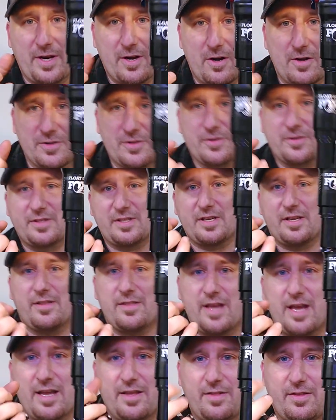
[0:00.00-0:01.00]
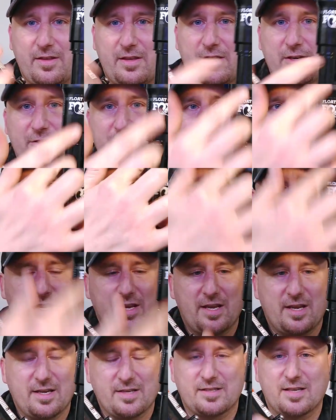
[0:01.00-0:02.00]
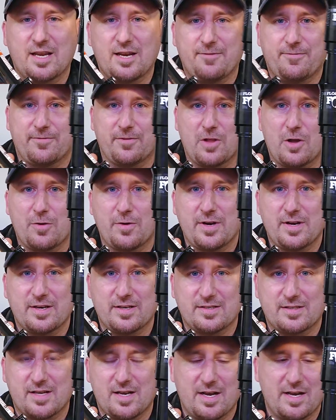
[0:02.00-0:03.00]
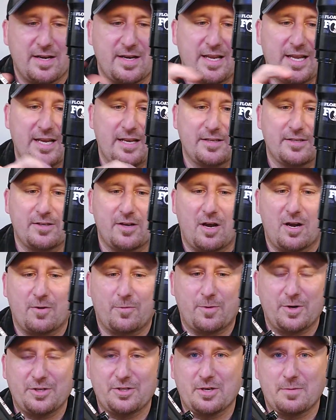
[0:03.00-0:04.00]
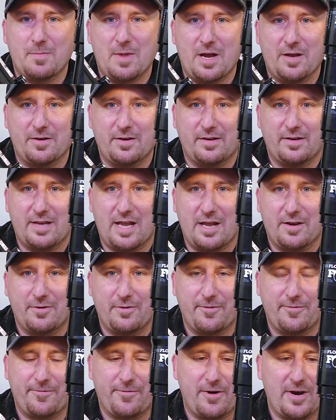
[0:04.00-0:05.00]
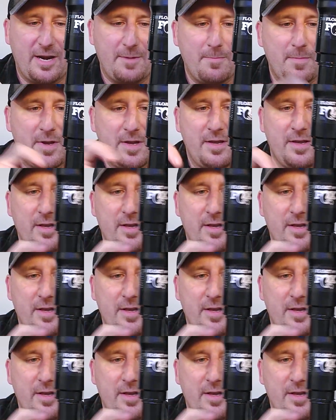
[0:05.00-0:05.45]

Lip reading: can also see that the shock is a floating design. It is not rigid mounted down to the frame.